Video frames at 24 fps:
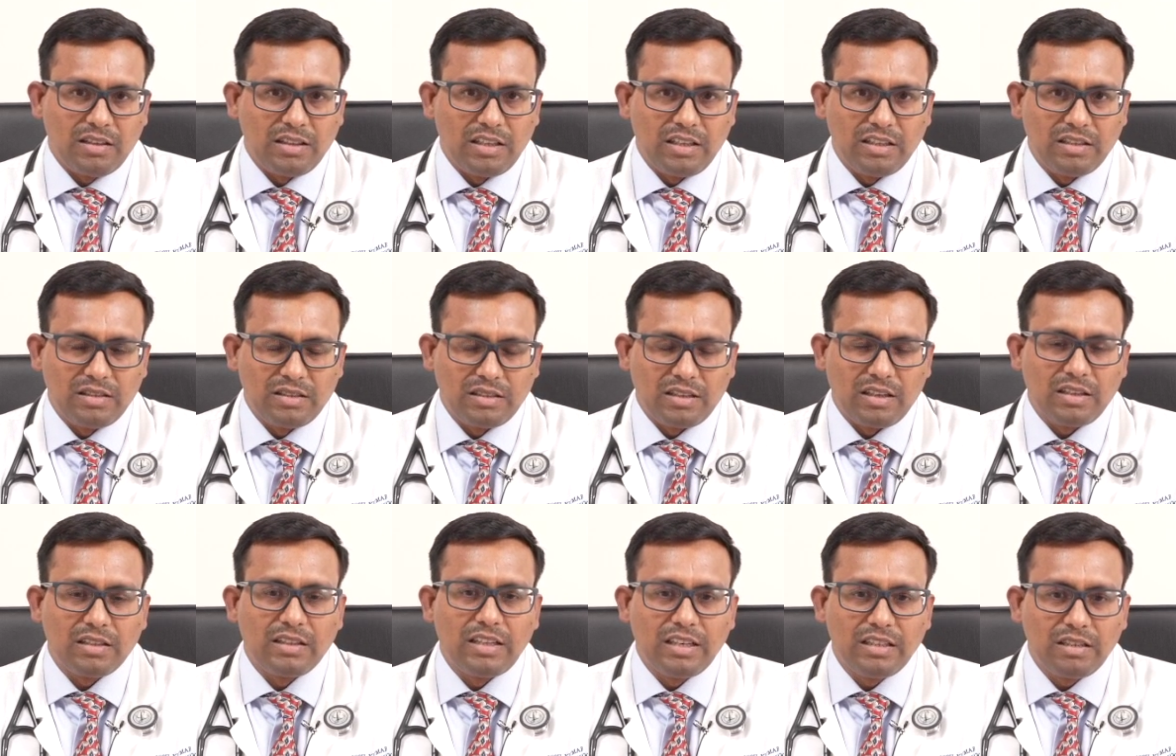There is
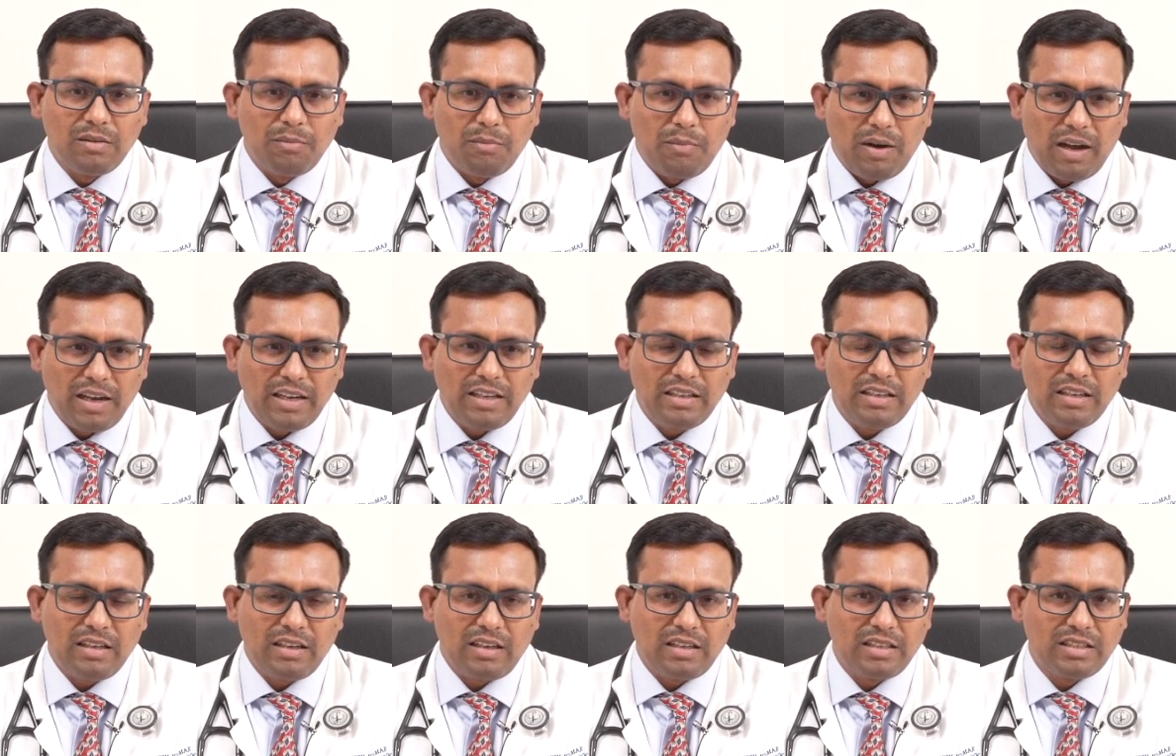a, there is a
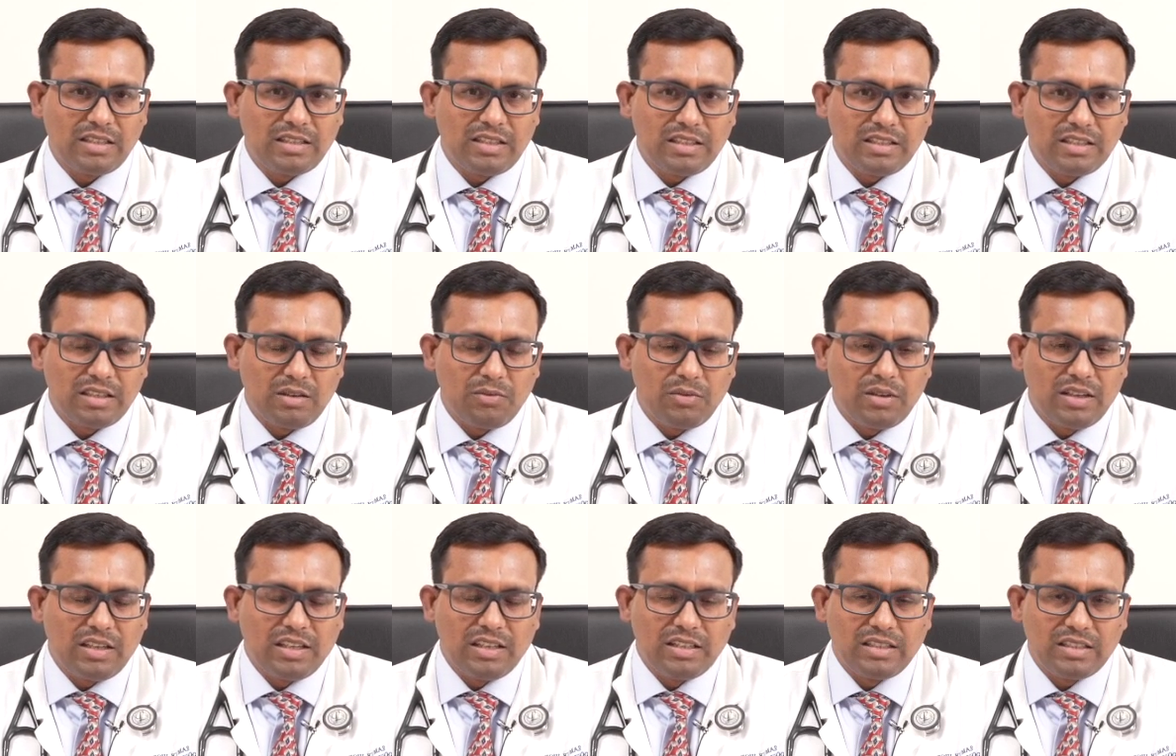minor restriction
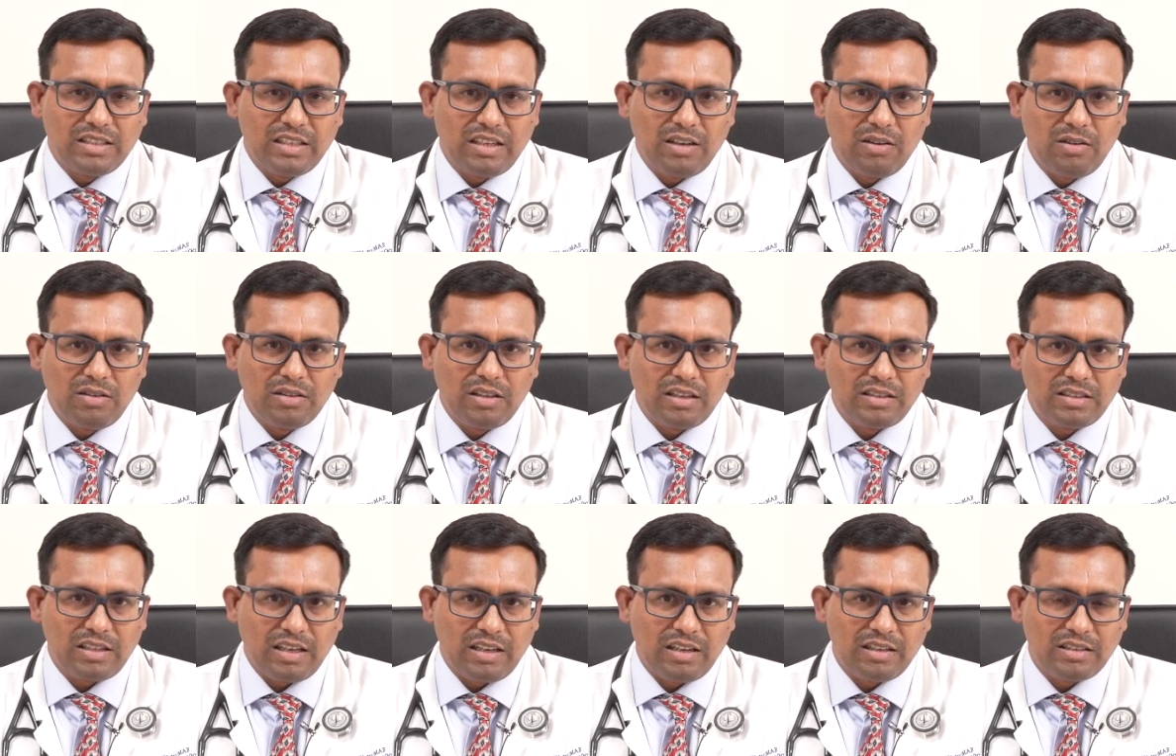we can say on the
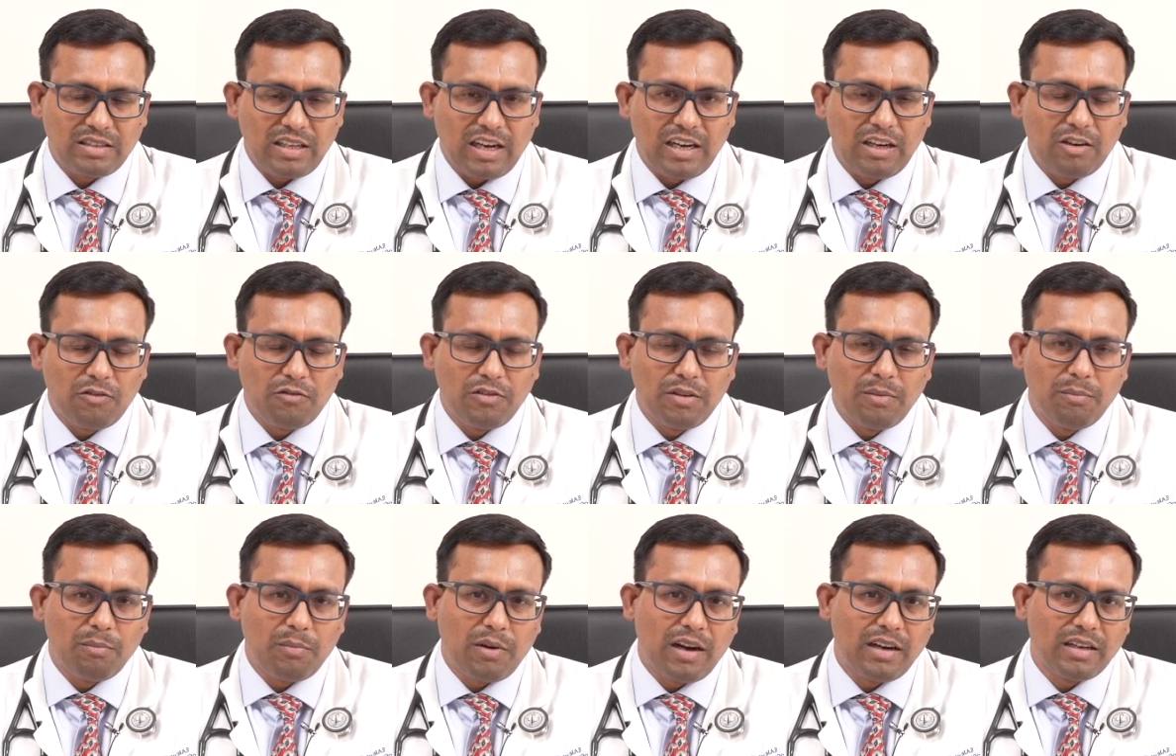side of
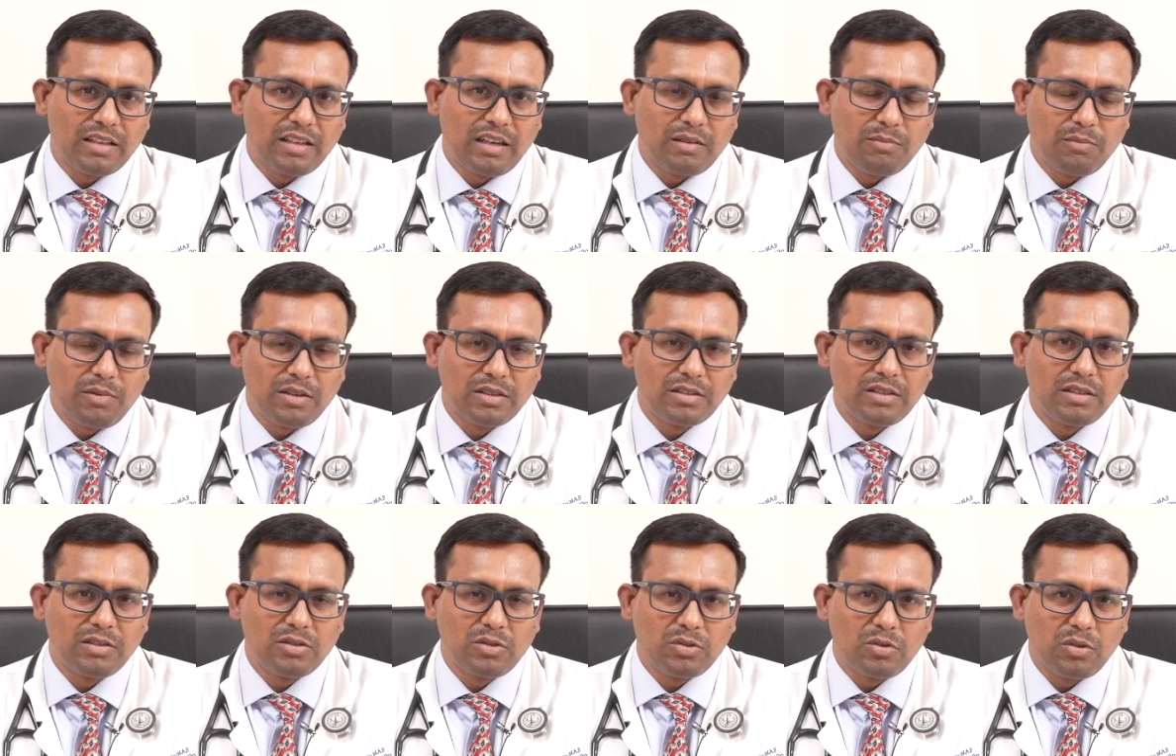implant that
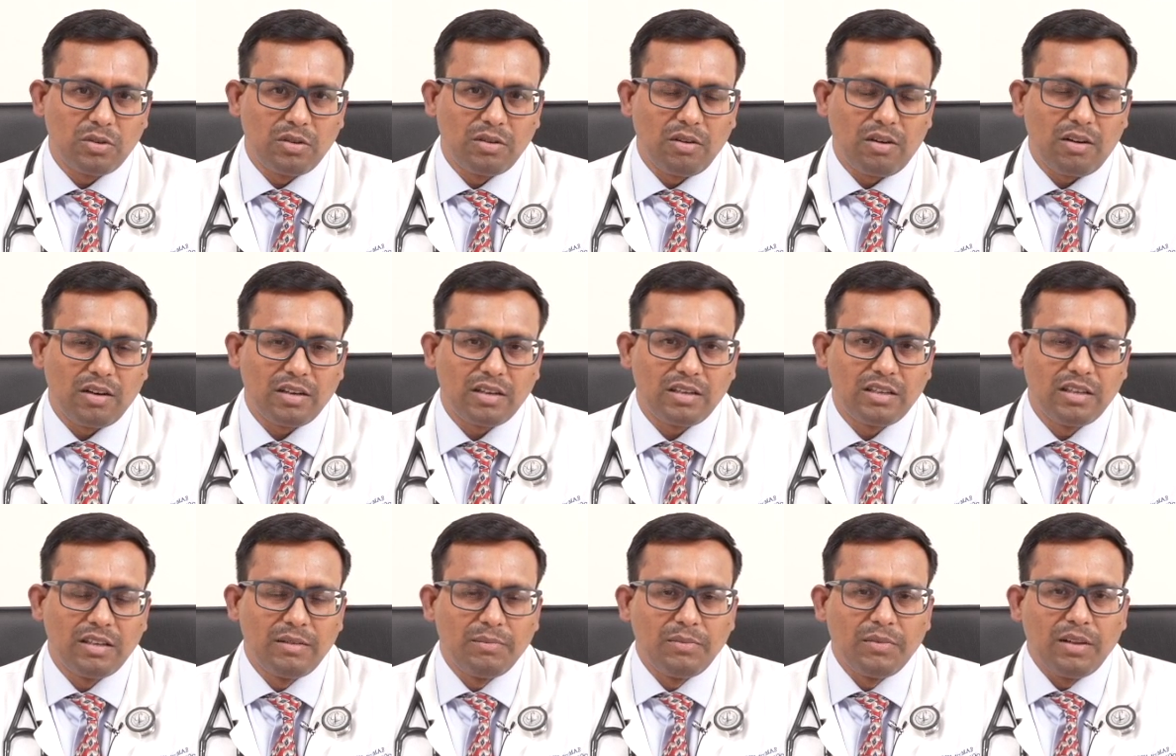person should
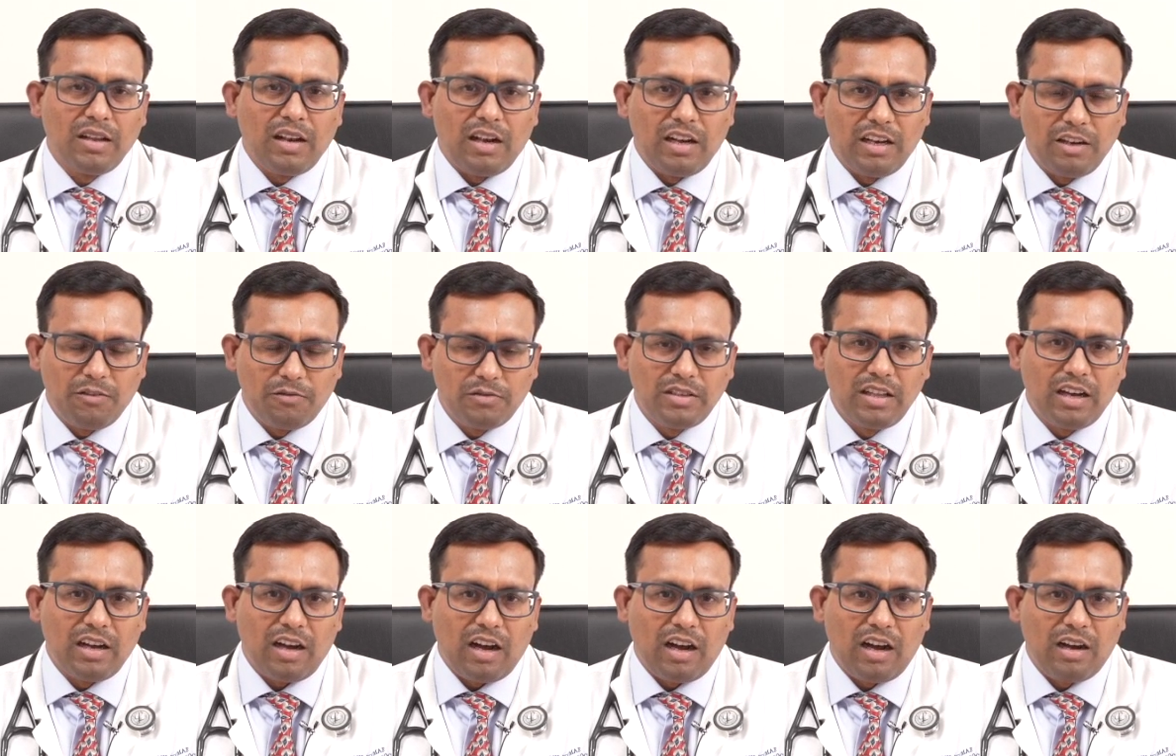not lift
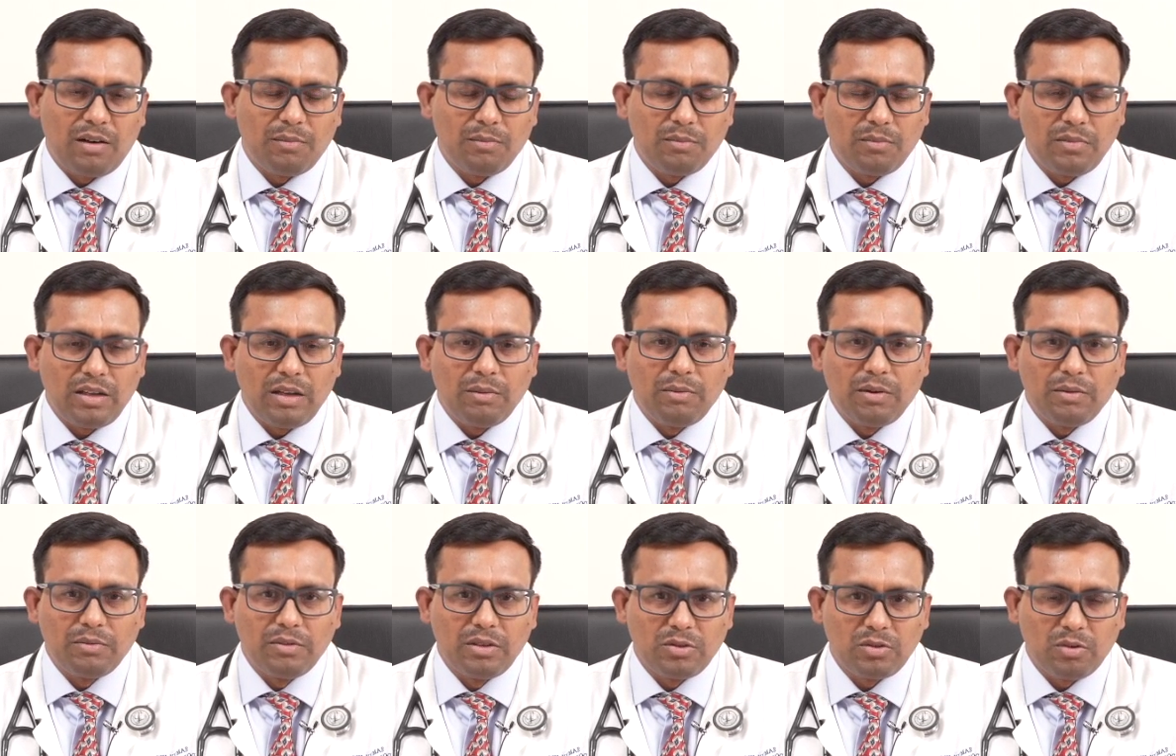the arm
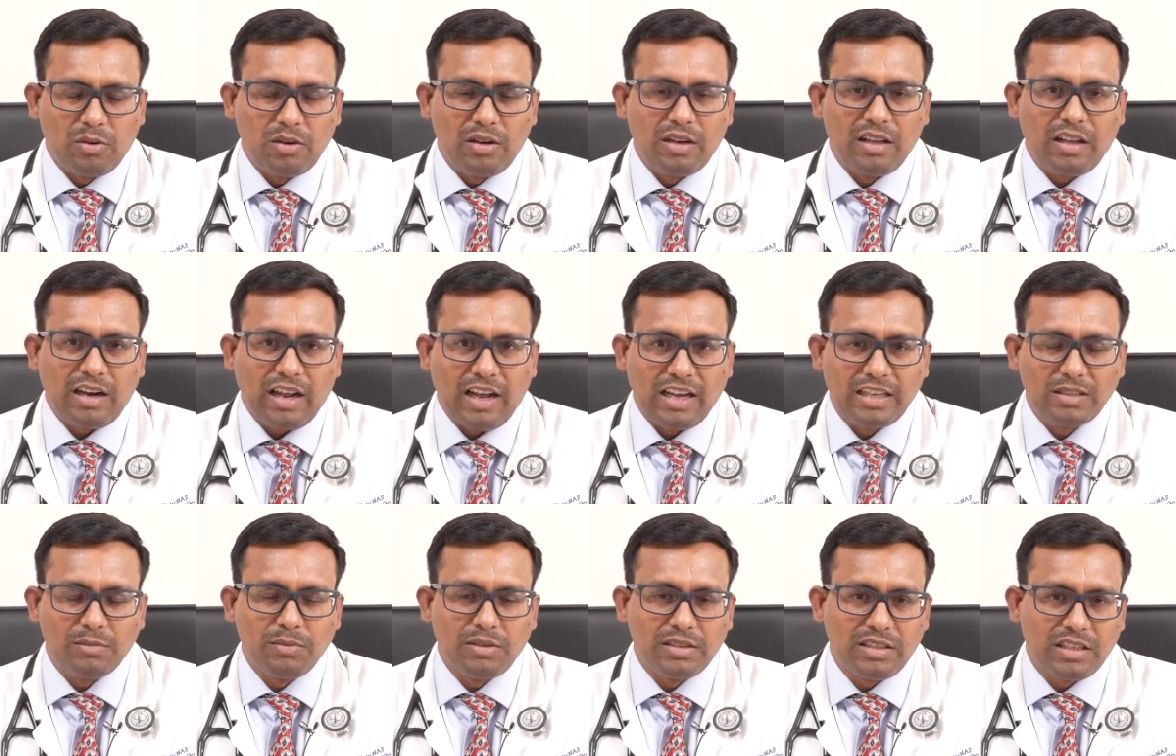above the shoulder
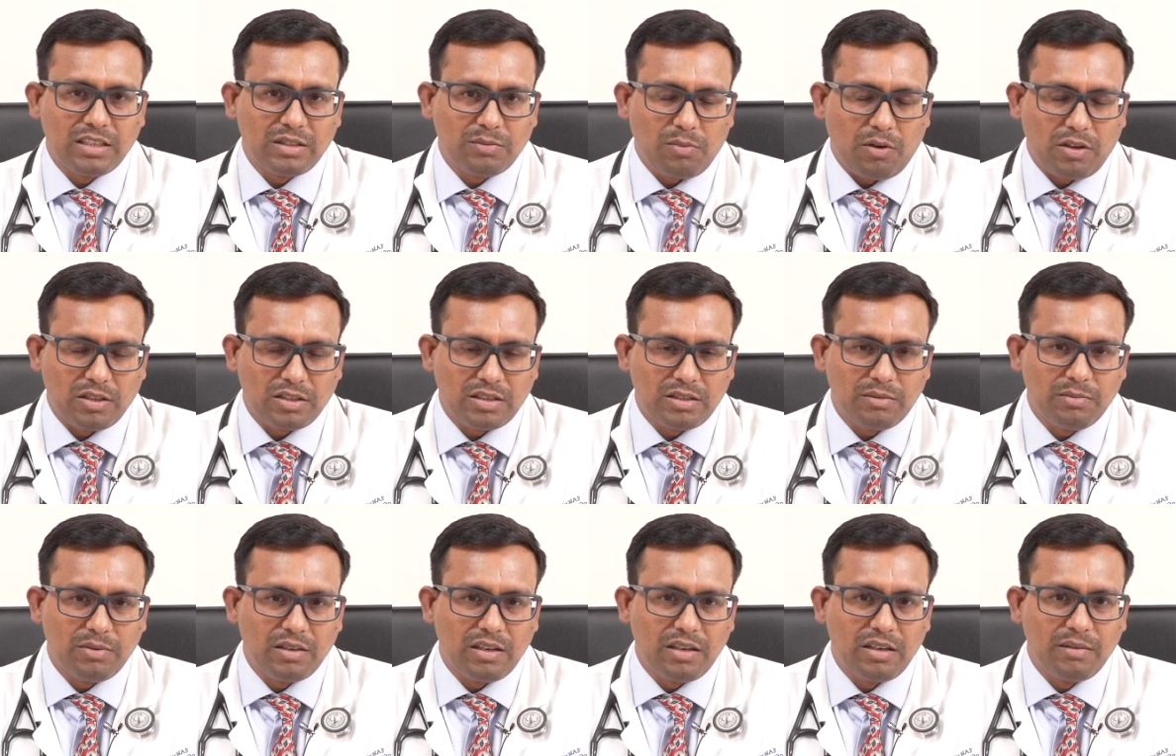as much as
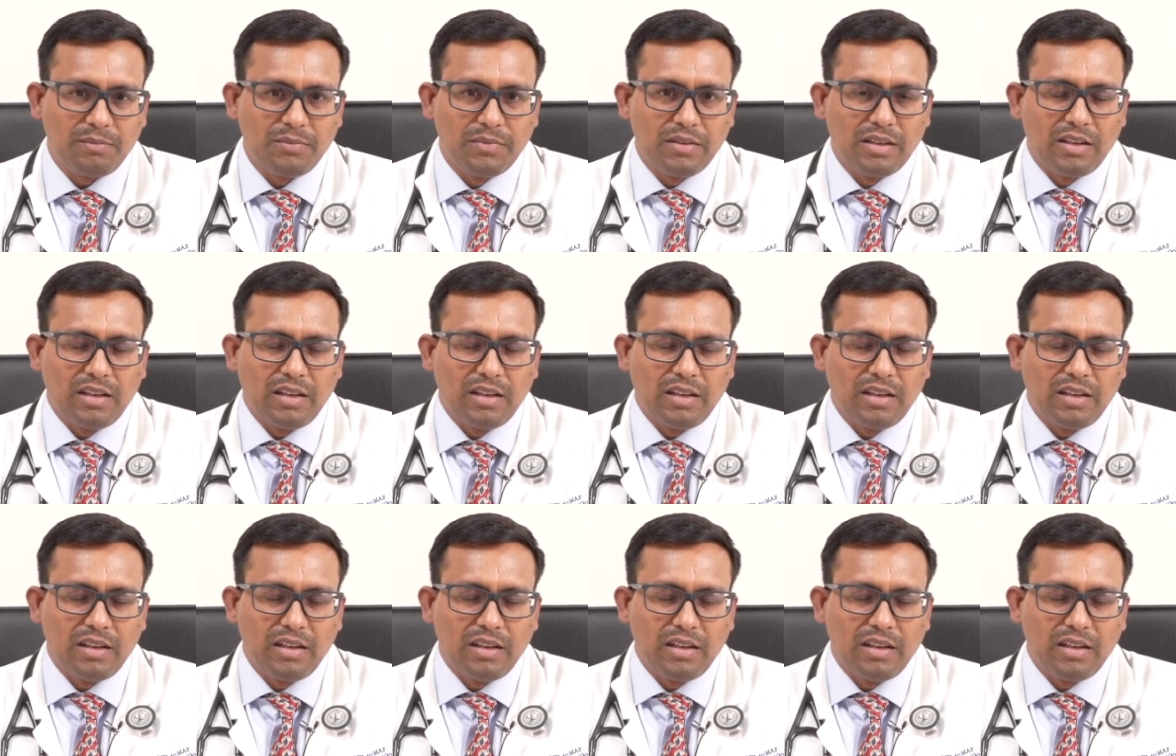possible